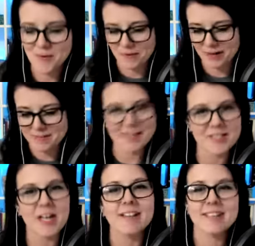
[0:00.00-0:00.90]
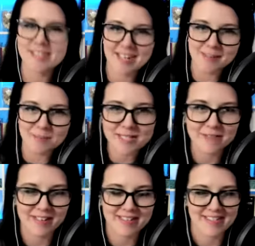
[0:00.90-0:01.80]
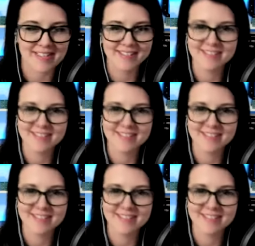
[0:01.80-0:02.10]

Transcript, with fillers: What are my checklist items to fix it?